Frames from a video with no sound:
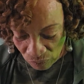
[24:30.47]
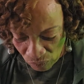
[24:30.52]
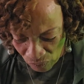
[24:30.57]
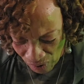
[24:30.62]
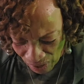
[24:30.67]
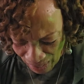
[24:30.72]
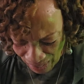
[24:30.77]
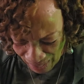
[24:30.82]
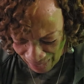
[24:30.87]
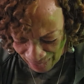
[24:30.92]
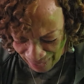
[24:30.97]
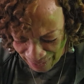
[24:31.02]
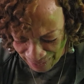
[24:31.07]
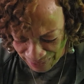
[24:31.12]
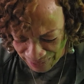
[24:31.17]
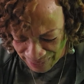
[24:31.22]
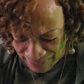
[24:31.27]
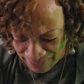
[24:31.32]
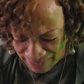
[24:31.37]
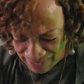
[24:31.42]

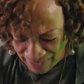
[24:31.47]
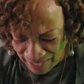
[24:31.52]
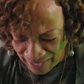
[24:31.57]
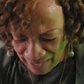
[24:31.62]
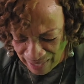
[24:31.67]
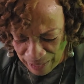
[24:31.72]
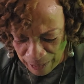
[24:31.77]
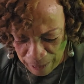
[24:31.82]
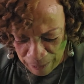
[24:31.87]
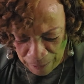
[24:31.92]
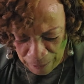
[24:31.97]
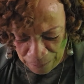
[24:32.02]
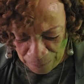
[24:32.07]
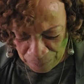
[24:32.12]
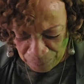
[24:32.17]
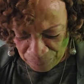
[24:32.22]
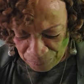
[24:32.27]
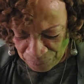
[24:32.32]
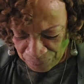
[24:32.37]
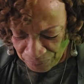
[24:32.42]
What?
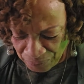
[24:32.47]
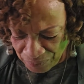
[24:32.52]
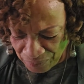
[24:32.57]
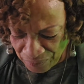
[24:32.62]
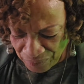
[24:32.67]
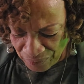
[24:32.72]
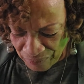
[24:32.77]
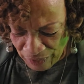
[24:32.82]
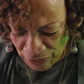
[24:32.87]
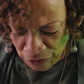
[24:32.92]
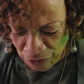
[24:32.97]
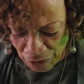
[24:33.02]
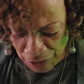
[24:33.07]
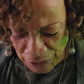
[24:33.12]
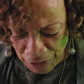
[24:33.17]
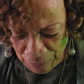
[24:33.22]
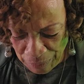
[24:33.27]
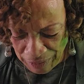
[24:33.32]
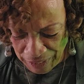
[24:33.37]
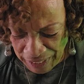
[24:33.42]
You're
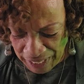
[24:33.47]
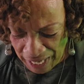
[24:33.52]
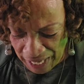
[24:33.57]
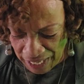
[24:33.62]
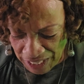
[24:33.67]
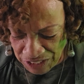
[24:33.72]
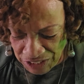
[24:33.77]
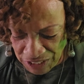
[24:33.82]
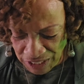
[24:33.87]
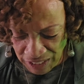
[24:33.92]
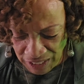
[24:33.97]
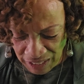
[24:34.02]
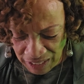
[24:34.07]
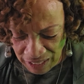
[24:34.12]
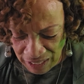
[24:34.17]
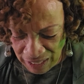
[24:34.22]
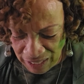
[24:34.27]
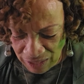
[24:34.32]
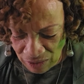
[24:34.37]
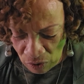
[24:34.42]
going to be cashing
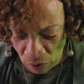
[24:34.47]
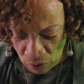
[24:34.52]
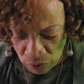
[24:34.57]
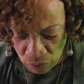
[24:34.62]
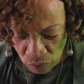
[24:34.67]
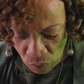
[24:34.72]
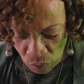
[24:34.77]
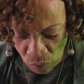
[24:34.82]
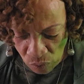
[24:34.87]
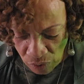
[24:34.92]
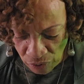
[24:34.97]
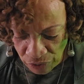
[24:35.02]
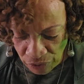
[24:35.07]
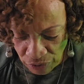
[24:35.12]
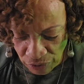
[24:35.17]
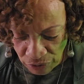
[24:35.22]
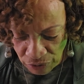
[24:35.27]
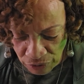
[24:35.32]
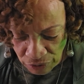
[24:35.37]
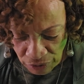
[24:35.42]
in on all
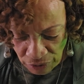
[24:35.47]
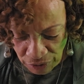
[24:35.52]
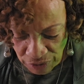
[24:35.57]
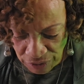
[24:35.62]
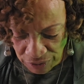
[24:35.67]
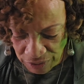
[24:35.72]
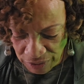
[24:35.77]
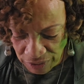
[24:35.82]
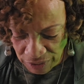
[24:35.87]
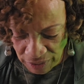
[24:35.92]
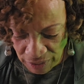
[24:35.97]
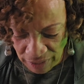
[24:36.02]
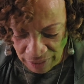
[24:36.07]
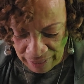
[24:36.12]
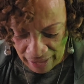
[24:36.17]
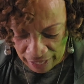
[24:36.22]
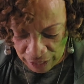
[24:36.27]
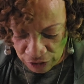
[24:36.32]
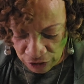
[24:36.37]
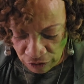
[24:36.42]
the good
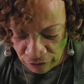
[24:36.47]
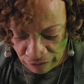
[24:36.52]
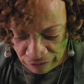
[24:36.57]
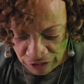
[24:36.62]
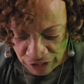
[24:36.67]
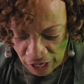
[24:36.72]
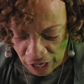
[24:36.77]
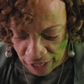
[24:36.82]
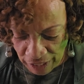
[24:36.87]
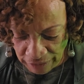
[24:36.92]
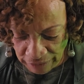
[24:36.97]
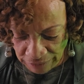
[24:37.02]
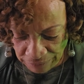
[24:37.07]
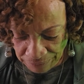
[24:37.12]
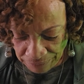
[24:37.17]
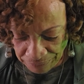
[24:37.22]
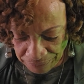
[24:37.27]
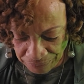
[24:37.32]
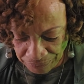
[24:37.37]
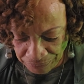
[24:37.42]
that you've done.
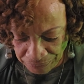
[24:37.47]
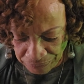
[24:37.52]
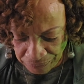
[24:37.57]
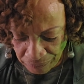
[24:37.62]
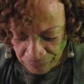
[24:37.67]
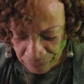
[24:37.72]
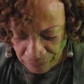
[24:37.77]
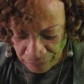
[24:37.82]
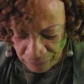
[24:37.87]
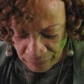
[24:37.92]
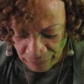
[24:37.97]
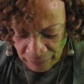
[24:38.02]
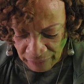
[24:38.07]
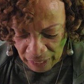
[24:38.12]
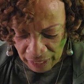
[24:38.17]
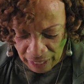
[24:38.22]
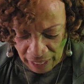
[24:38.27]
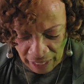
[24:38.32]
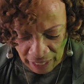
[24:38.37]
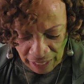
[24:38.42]

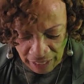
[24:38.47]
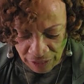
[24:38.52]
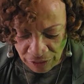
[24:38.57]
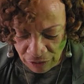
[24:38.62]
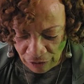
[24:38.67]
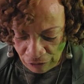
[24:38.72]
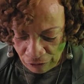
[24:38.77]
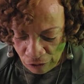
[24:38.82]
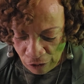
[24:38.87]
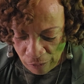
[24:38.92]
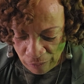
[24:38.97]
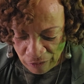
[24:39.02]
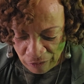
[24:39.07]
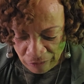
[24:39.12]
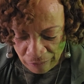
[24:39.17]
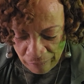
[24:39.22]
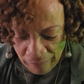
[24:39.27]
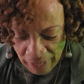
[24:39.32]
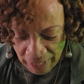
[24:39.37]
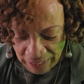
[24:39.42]
In the form
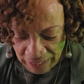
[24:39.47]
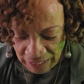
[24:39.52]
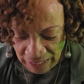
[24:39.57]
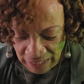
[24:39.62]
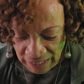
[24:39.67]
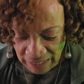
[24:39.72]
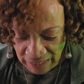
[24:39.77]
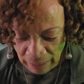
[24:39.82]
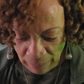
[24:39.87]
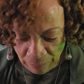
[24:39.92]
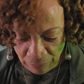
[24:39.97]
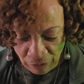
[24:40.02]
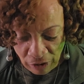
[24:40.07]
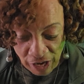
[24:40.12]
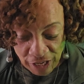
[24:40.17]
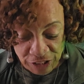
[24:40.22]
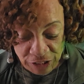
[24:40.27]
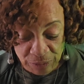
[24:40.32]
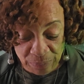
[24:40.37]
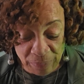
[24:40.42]
of money,
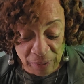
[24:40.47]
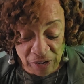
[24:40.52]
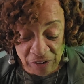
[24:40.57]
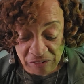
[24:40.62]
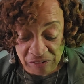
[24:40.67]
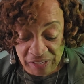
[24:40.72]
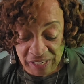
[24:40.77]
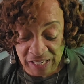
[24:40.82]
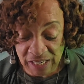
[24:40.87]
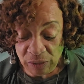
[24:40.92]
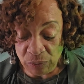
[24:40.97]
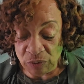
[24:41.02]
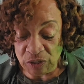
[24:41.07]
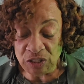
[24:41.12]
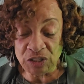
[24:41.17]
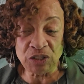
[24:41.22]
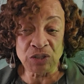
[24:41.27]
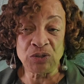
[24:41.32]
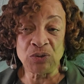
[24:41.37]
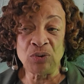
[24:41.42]
prosperity,
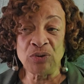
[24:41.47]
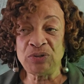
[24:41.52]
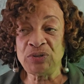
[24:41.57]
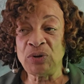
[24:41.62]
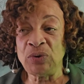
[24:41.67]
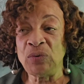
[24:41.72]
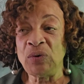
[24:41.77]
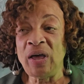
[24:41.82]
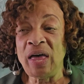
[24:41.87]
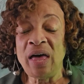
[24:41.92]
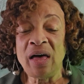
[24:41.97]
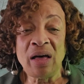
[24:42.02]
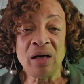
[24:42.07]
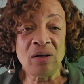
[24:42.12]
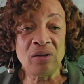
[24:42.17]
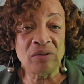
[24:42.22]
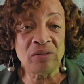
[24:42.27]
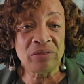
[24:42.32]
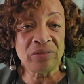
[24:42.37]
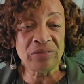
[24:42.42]
which is also
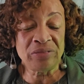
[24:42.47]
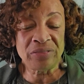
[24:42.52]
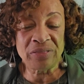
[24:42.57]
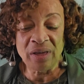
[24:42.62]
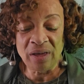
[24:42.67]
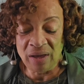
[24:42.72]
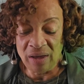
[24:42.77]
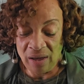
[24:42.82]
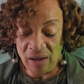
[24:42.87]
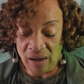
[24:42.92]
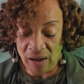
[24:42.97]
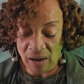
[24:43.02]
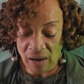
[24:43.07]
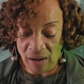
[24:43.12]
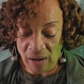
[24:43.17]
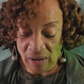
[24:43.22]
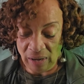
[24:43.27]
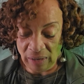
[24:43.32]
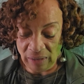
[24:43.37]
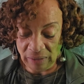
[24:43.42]
health.
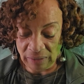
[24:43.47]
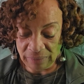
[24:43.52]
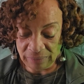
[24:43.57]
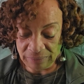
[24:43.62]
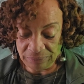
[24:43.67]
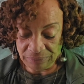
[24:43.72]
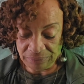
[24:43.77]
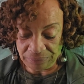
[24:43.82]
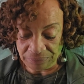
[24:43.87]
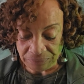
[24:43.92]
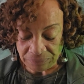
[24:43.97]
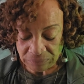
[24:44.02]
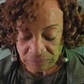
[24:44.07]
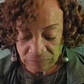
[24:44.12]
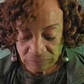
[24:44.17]
All